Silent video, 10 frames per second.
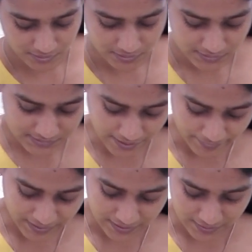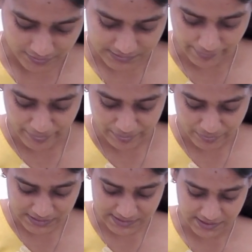some
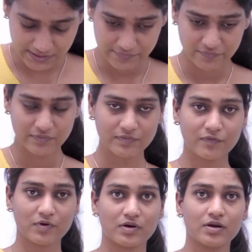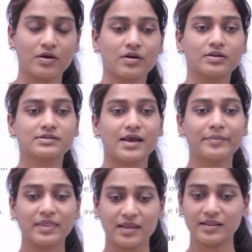people say for
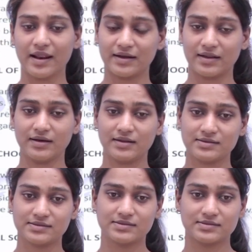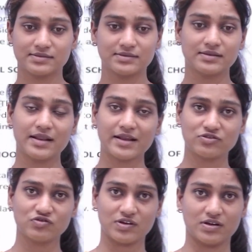something that it is
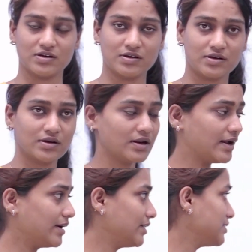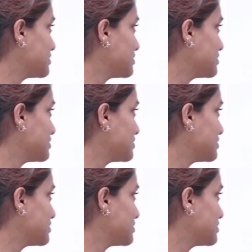natural, like it is